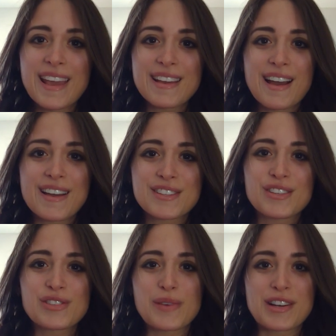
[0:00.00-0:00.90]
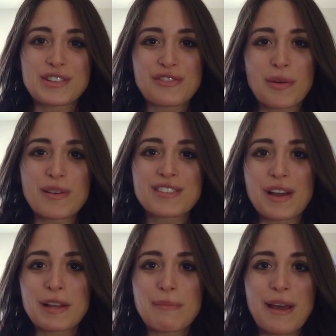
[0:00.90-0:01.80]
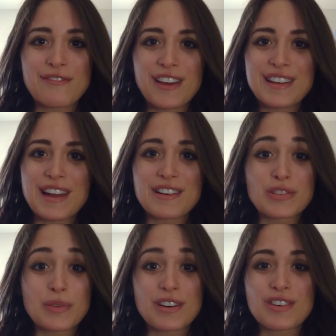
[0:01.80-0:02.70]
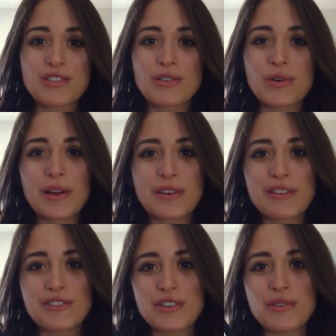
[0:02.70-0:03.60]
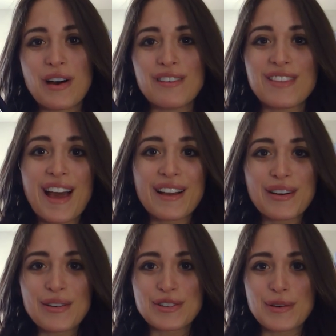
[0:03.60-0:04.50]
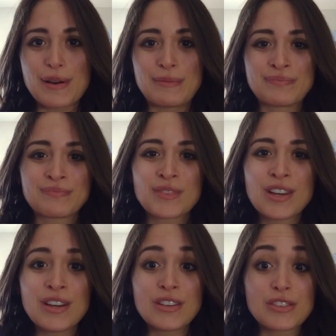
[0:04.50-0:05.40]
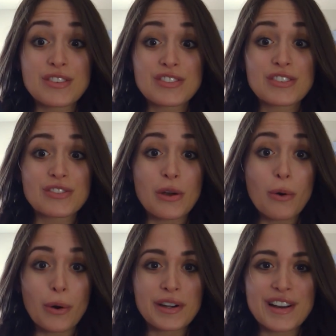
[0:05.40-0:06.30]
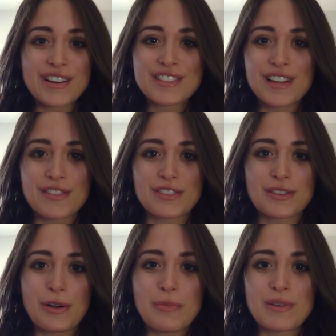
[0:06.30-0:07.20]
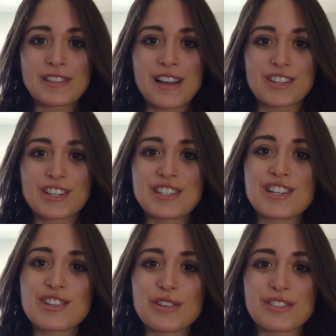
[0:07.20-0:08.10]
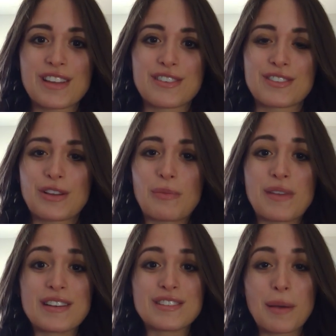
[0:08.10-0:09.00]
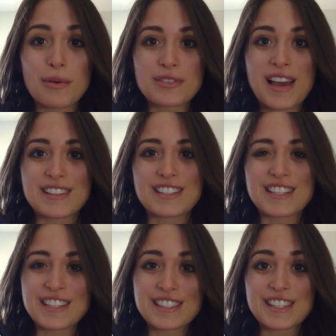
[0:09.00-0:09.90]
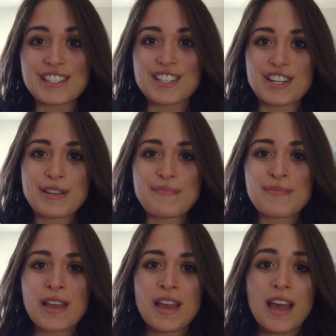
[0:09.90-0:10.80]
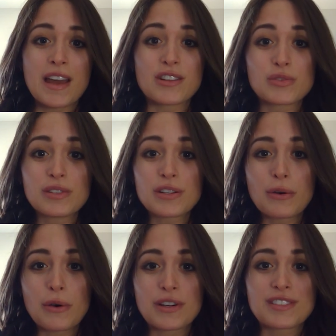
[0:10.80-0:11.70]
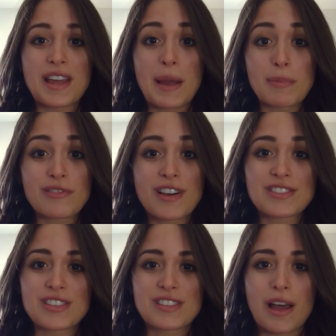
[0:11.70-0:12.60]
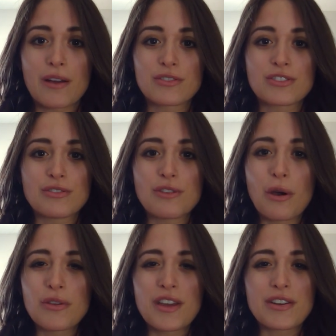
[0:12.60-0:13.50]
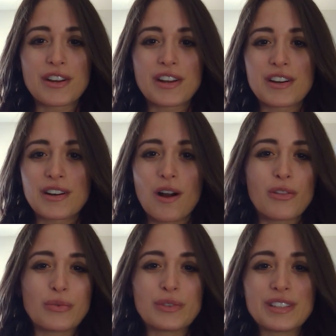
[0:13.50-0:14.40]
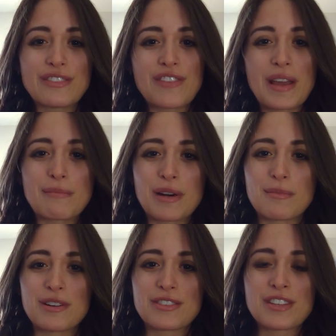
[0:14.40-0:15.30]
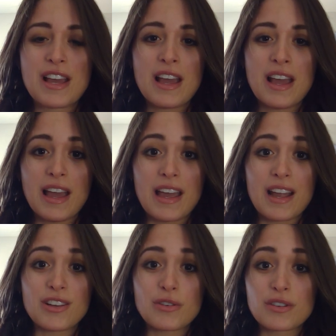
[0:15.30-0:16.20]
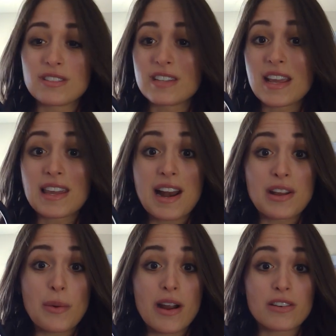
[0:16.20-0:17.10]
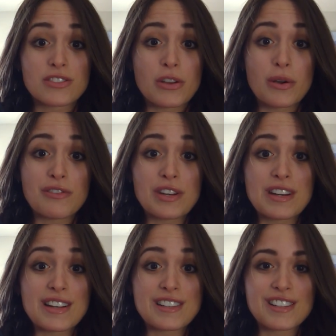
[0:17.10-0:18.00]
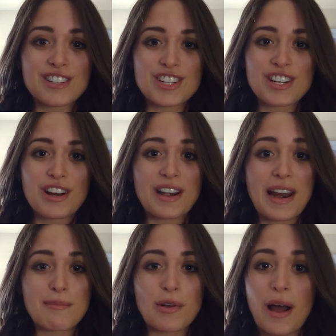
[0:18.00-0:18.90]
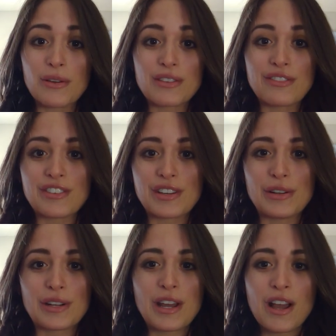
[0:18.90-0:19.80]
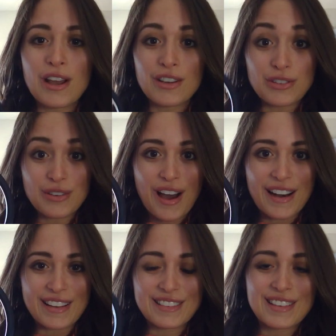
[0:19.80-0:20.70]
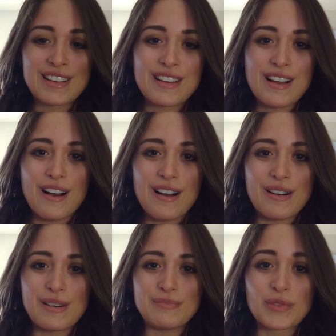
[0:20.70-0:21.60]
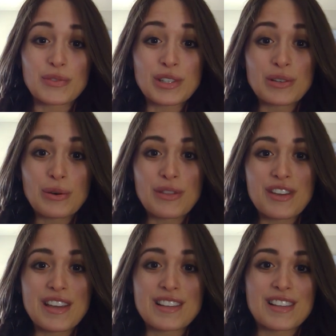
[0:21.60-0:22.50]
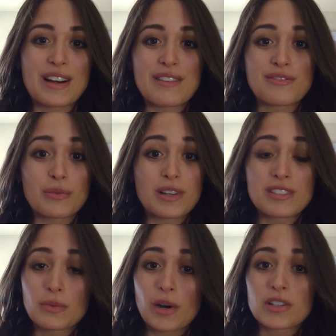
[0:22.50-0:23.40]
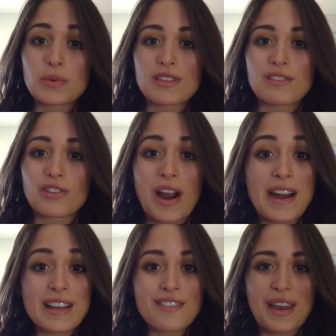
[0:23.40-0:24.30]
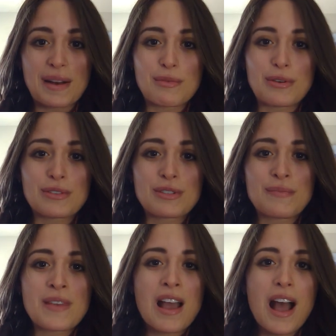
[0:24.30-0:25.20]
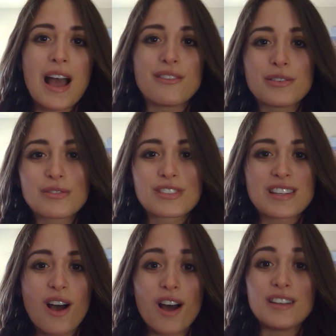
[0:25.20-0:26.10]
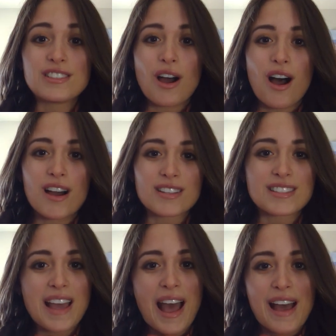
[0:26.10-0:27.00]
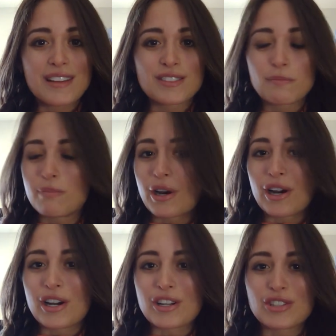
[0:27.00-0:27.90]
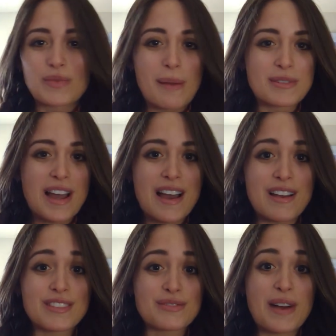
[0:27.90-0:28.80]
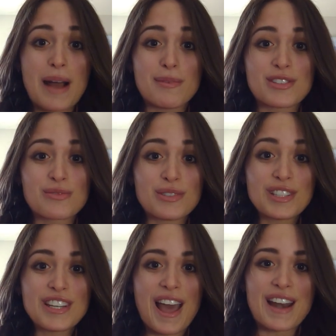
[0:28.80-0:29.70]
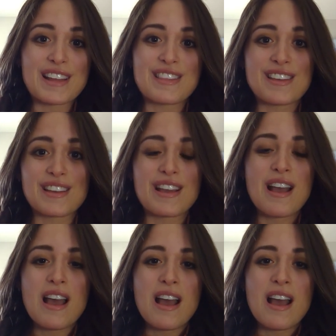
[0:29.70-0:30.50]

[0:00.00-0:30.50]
Hey guys, it's Rachel from Exotic Pet Vet, and I just wanted to do a quick review of the Eko Duo. So this is no ordinary stethoscope. It's actually a digital stethoscope that doubles as an E C G, and it's really cool because it amplifies the sound so you know that you're hearing all the really faint murmurs, and you can take it anywhere. So if you need an E C G on an animal out in the field, you got it. Um, really cool thing is that I've, it's worked with a variety of animals. I've used it on dogs, cats, birds, reptiles, rabbits, really anything.